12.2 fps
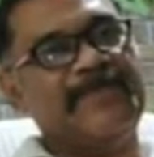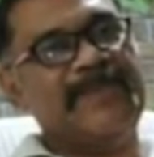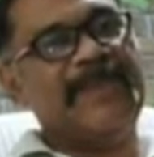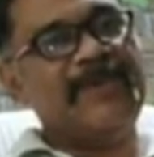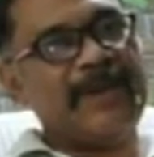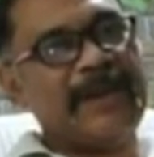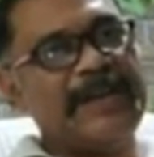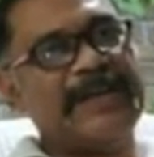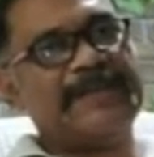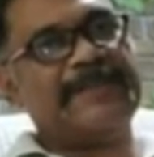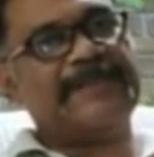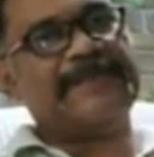inorganic
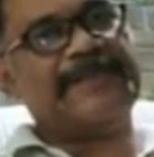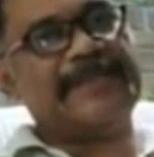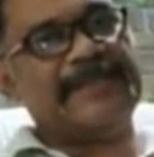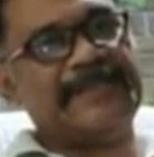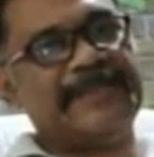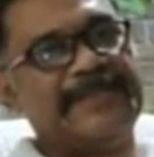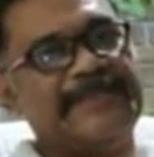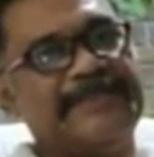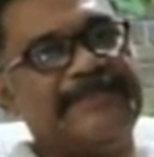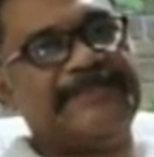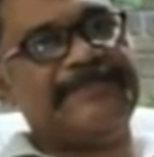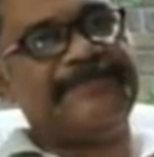substances,
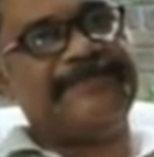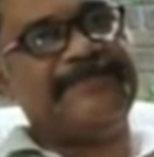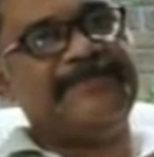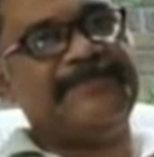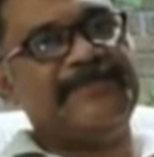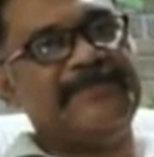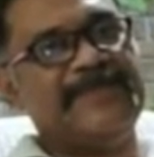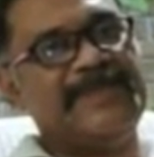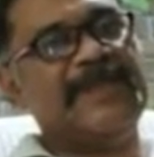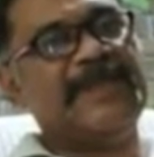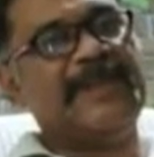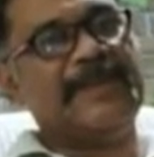
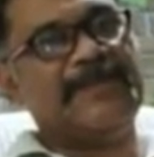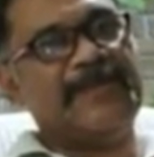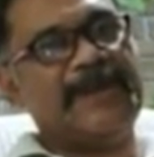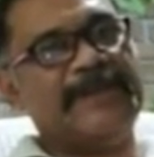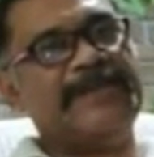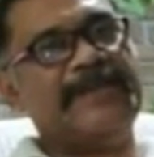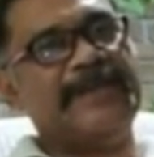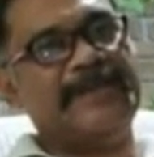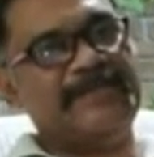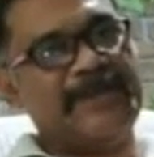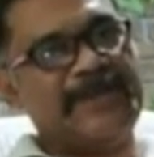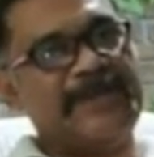here carbon dioxide and
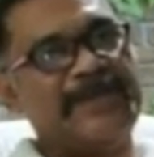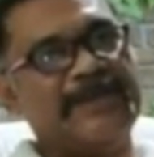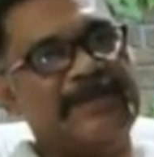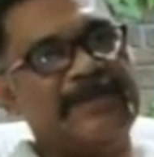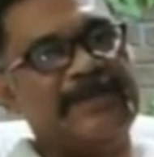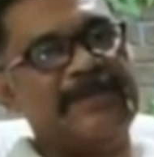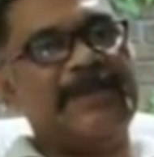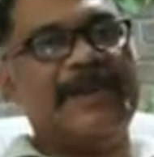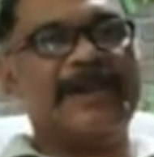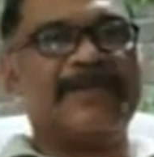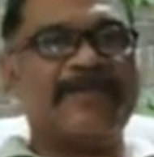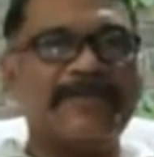water,
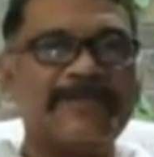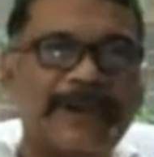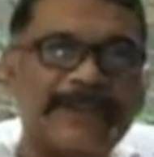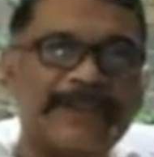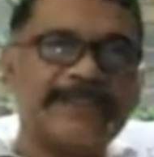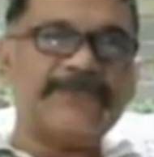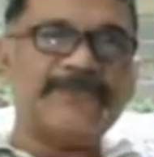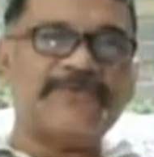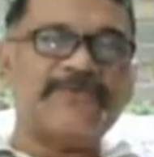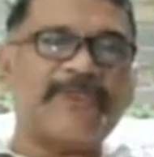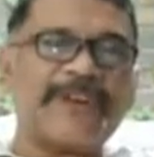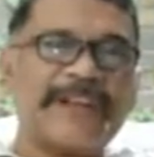are converted into
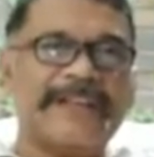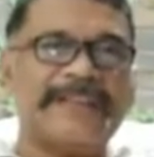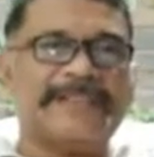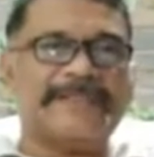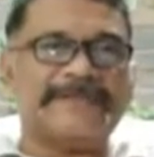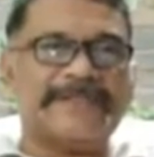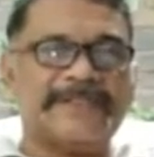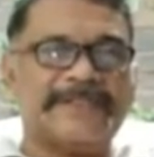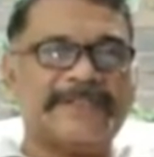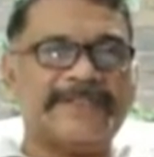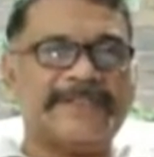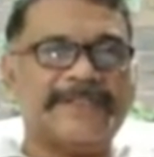organic
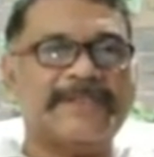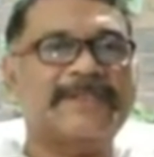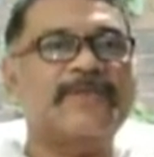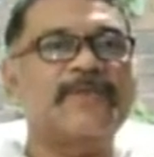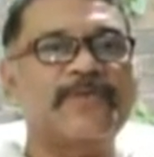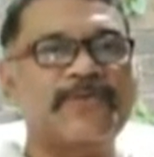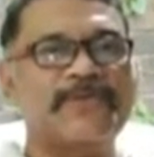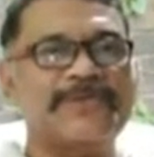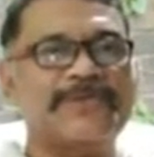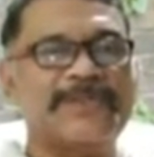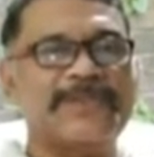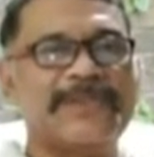substances, glucose.
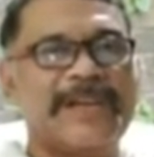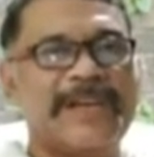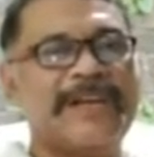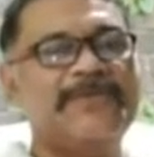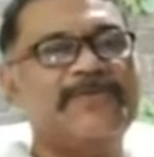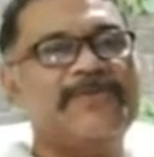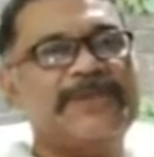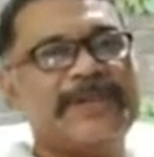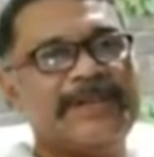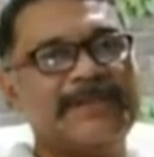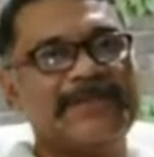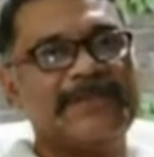And you know
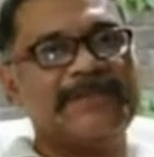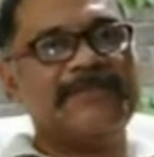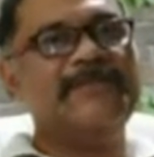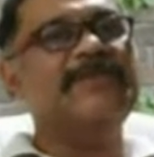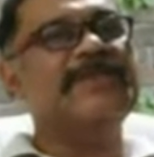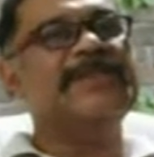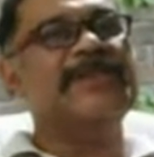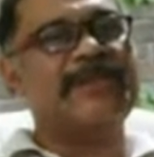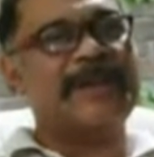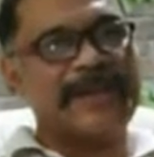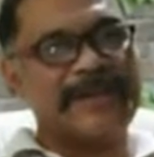that food is the organic